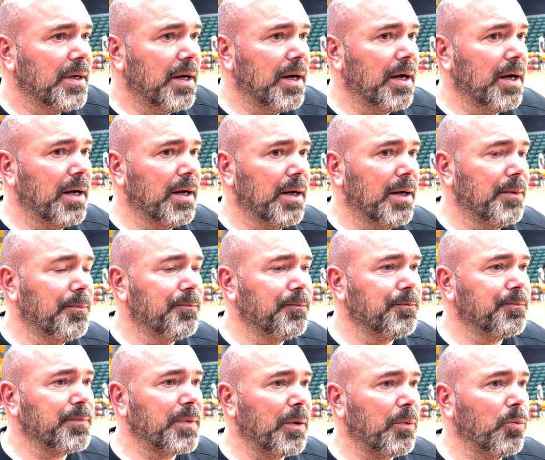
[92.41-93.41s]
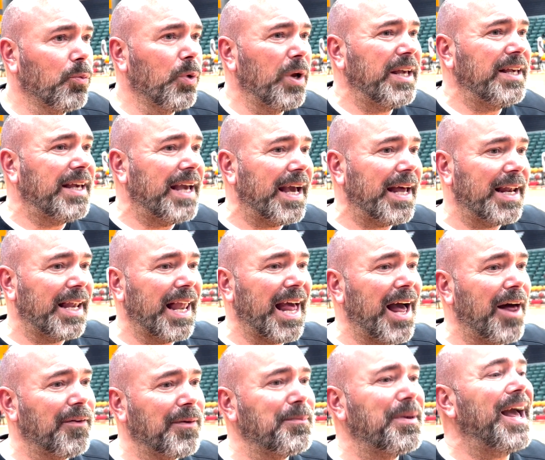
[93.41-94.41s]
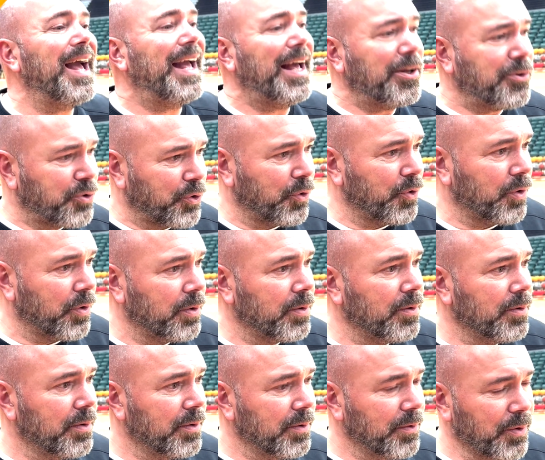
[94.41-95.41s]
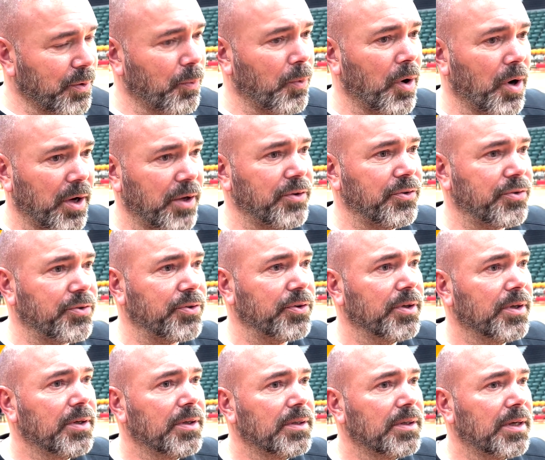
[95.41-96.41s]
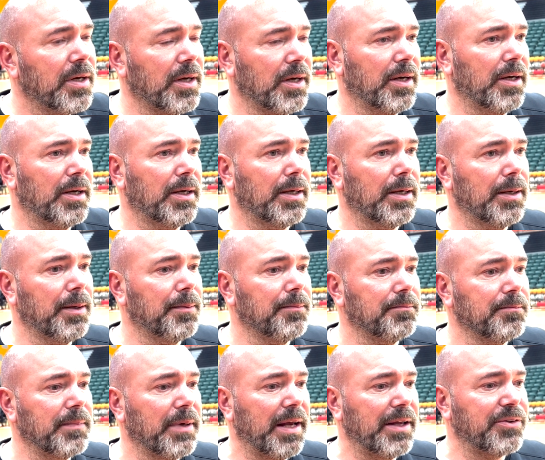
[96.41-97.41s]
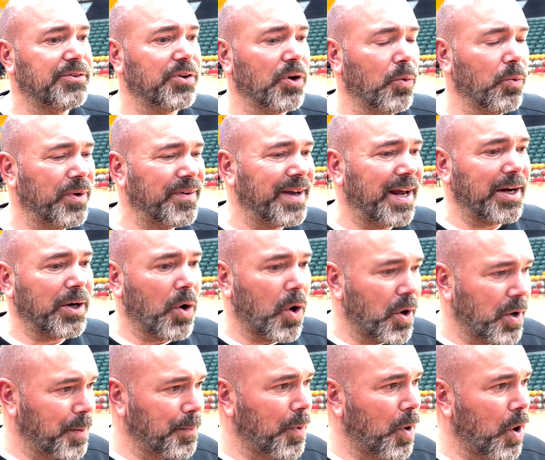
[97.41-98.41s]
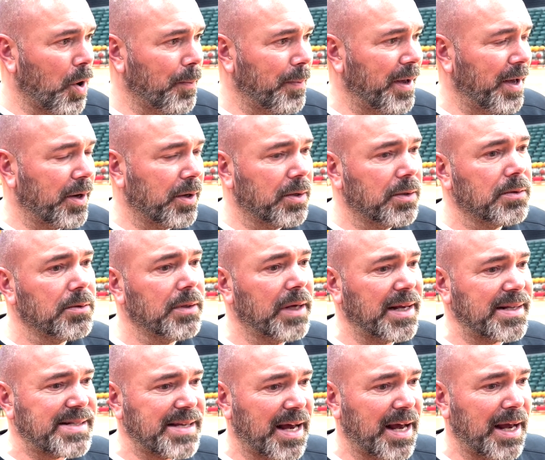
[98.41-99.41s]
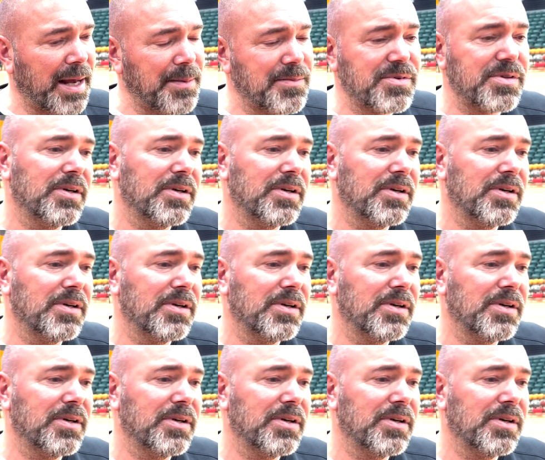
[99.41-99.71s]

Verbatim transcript: Um, we can't allow them to answer the runs. Um, and so we got to guard the ball better at times.